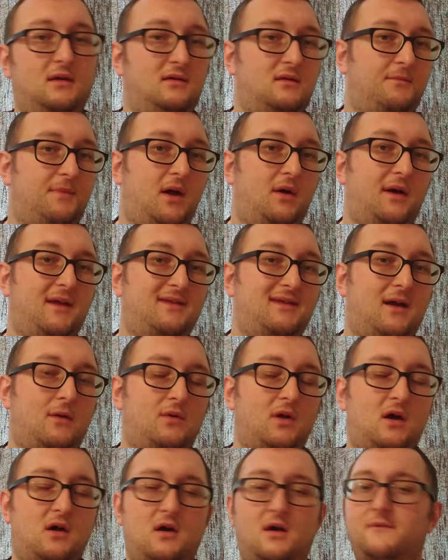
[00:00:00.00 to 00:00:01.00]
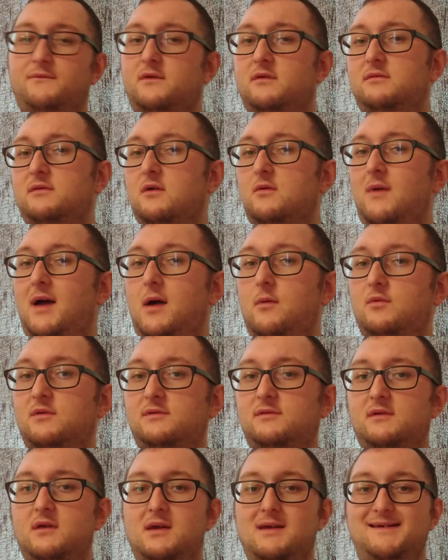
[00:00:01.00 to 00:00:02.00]
It's about 1.5 to 2
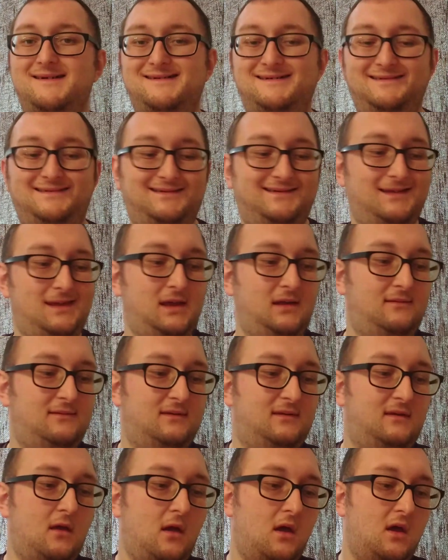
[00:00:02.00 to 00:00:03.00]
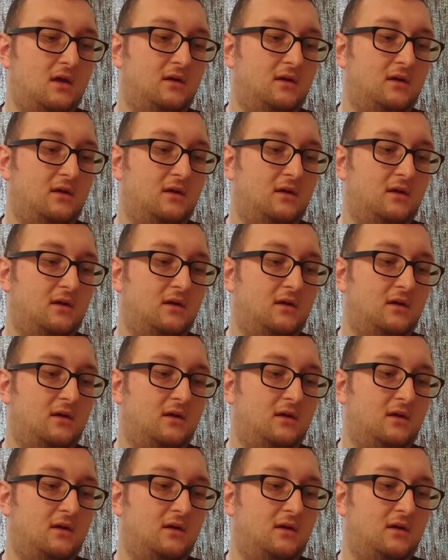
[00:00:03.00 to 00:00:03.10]
hours at least,